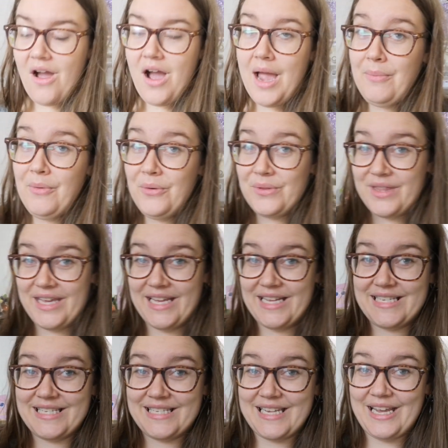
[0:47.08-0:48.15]
I bought
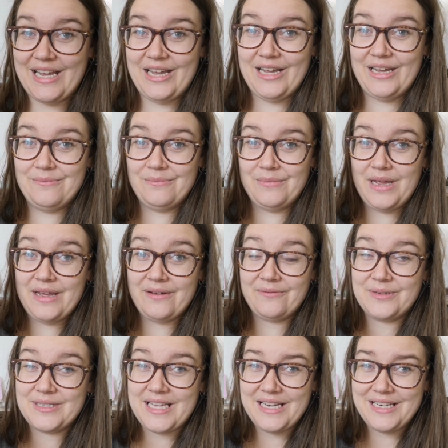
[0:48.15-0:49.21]
this. Um, it
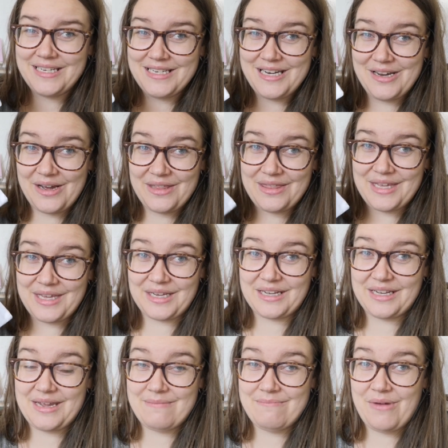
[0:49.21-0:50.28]
was actually, I
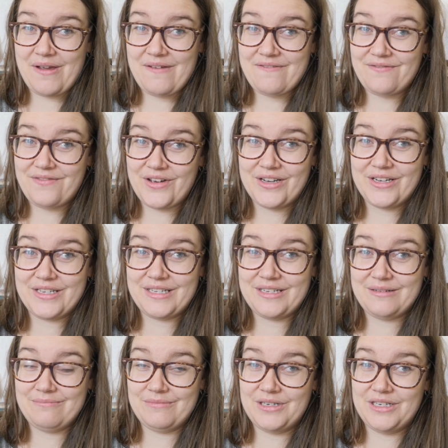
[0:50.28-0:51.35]
think, in my
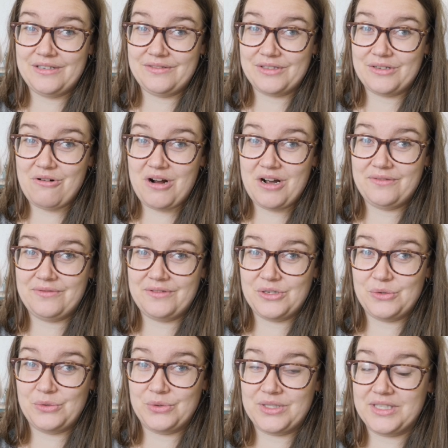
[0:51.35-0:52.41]
first Minerva
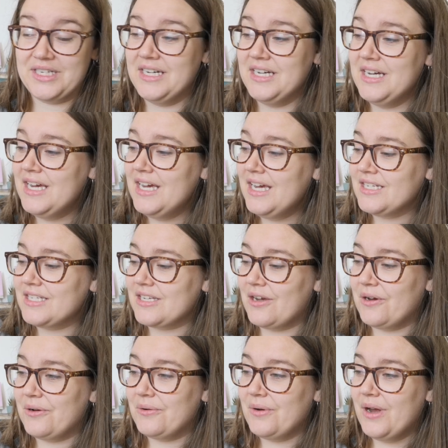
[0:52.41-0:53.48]
Crafts order.
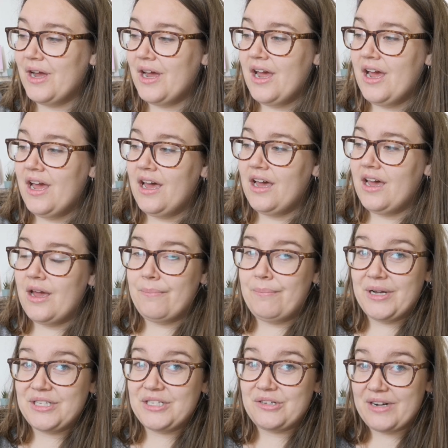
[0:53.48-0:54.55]
So uh,
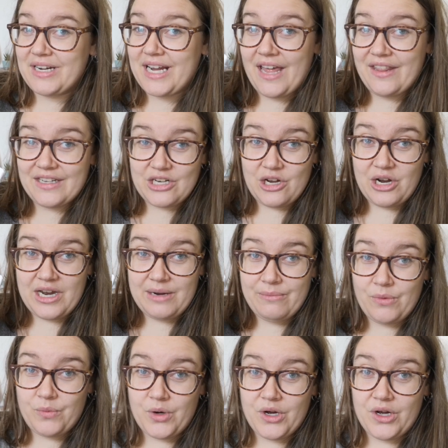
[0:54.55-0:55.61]
Butterick at the
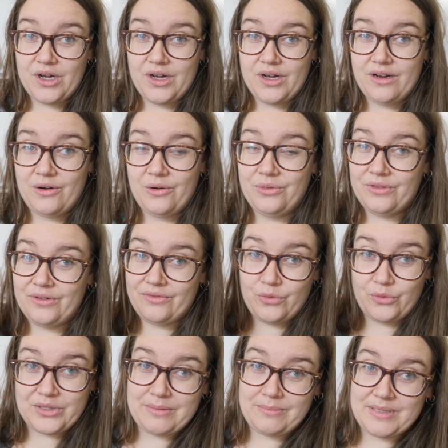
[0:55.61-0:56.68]
time were on the
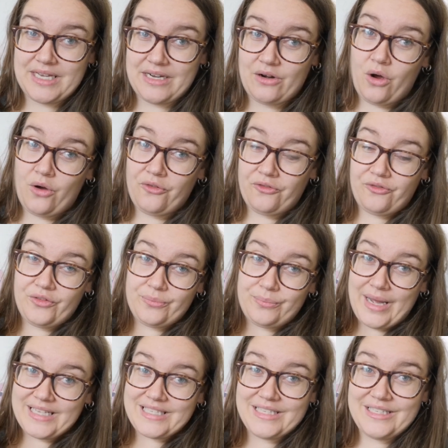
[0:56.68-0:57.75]
forty percent off
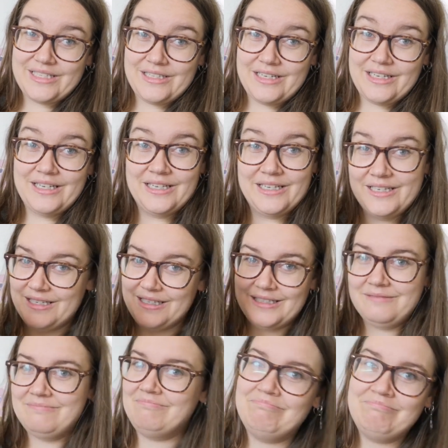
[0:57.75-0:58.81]
pattern
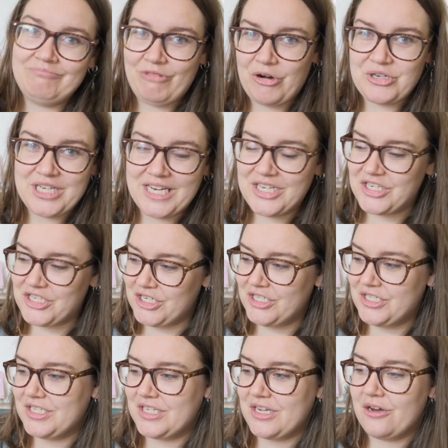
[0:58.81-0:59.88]

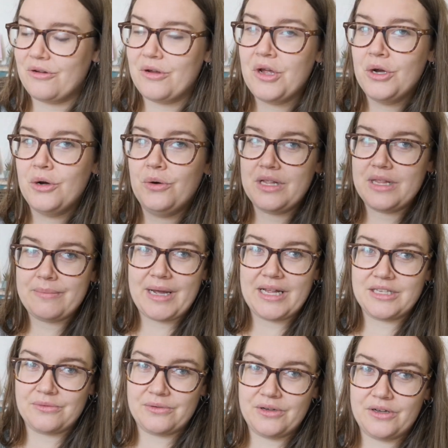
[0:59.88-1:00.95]
rotation, so all of the
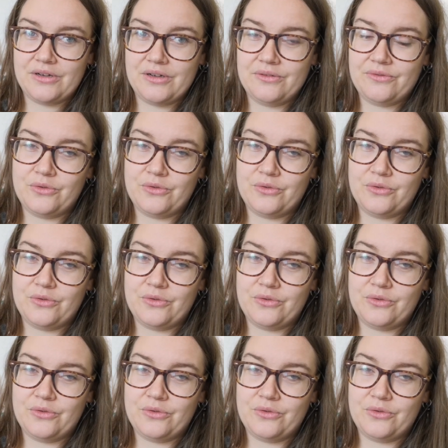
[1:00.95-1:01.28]
patterns were